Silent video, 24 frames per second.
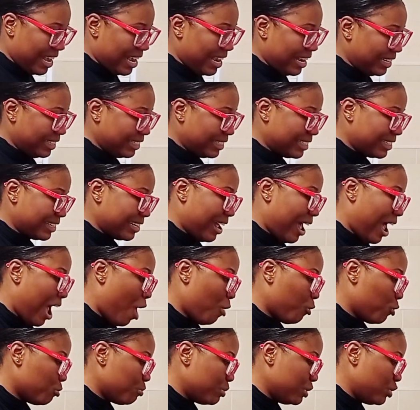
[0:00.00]
and
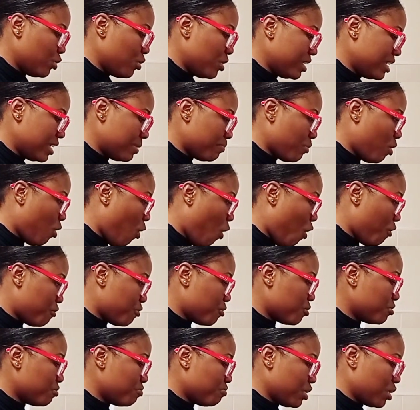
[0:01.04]
I will be doing it more
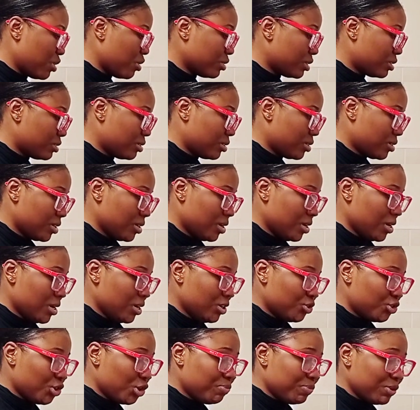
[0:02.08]
often because,
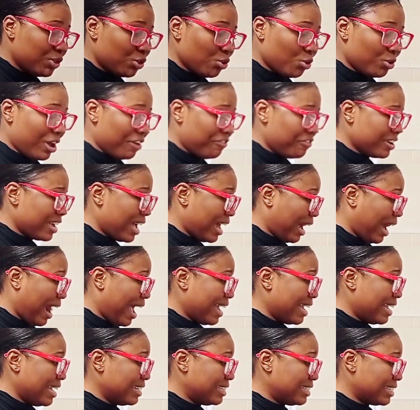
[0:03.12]
truth be told, I think I
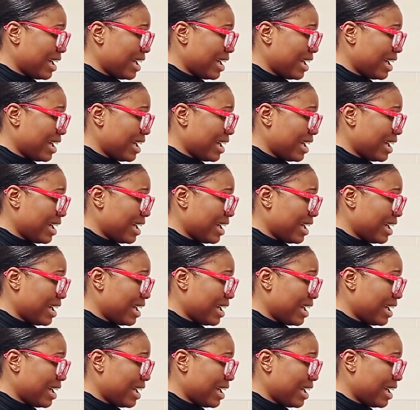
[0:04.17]
like it.